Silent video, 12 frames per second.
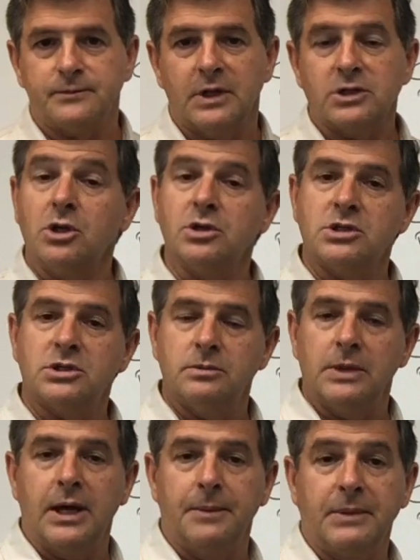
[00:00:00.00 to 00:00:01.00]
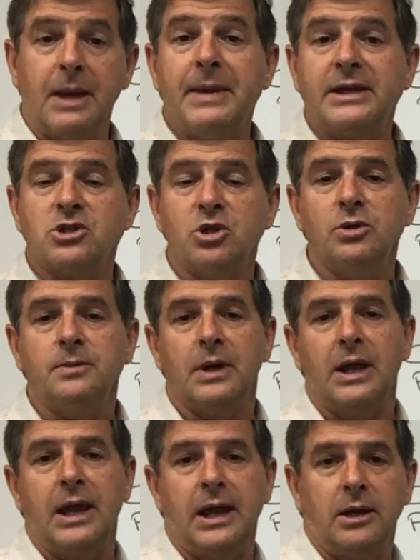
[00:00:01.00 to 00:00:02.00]
So come back soon
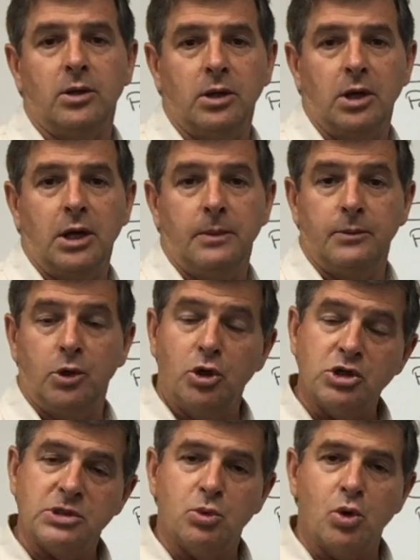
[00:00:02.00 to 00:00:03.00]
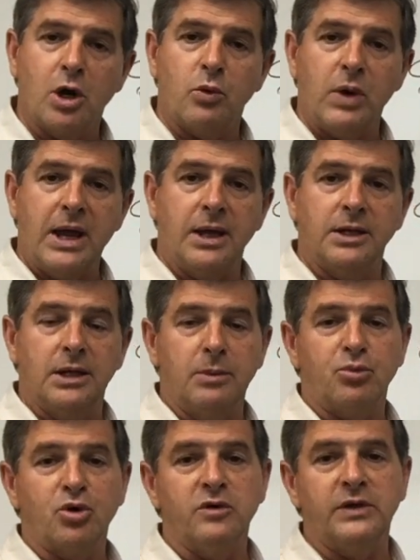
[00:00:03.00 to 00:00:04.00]
and learn some more around
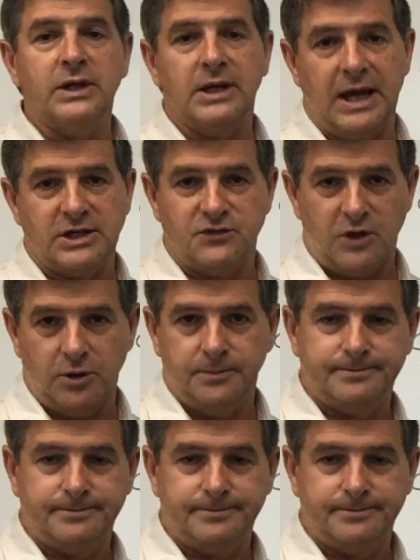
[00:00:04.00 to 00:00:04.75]
improving cash flow.